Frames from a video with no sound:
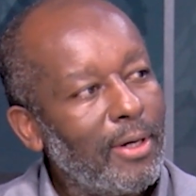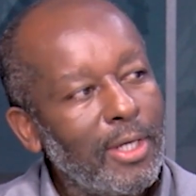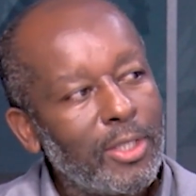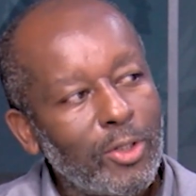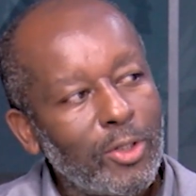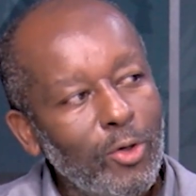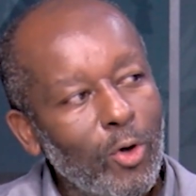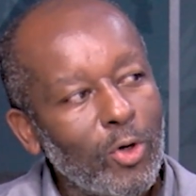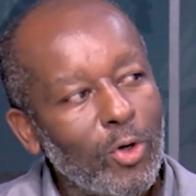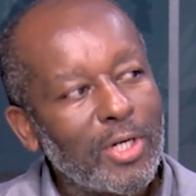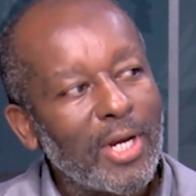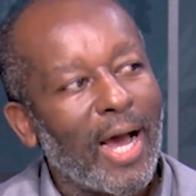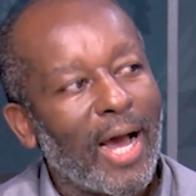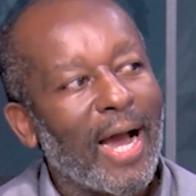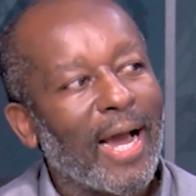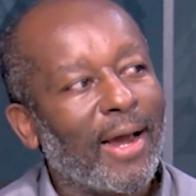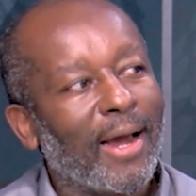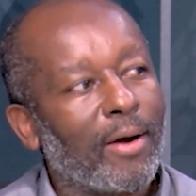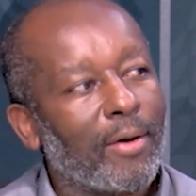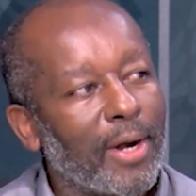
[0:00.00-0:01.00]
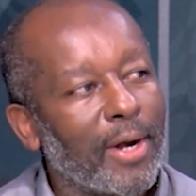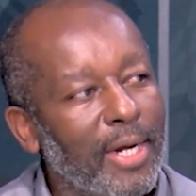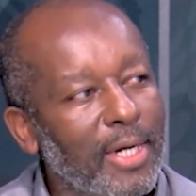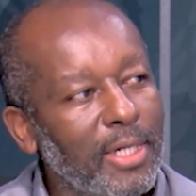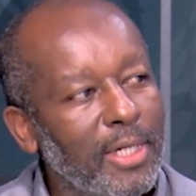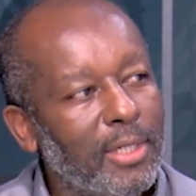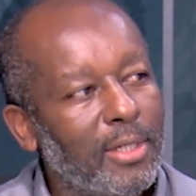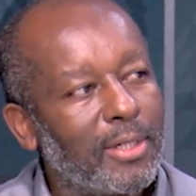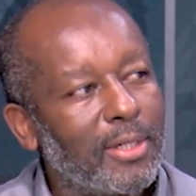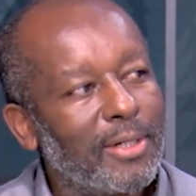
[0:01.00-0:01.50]
It's not a
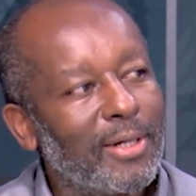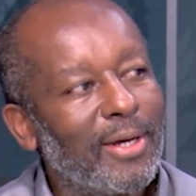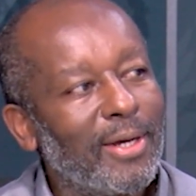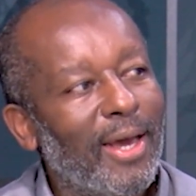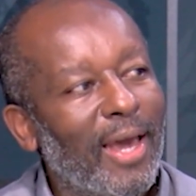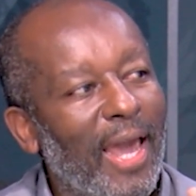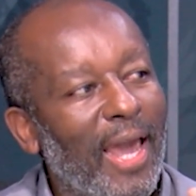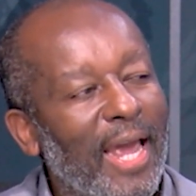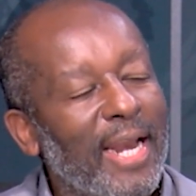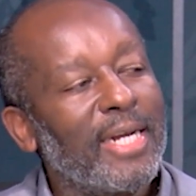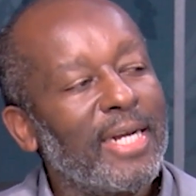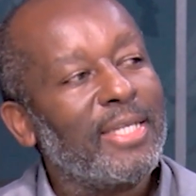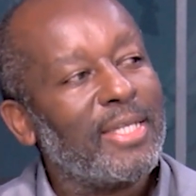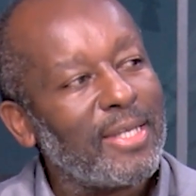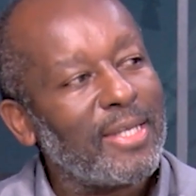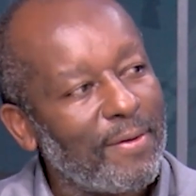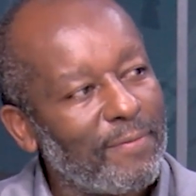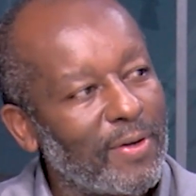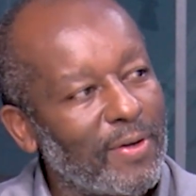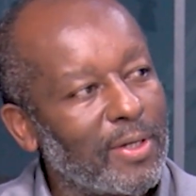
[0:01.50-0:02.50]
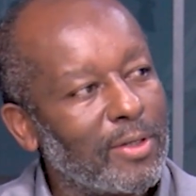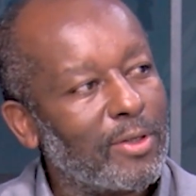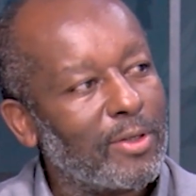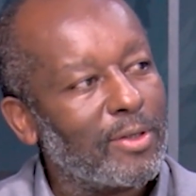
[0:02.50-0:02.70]
credit and savings.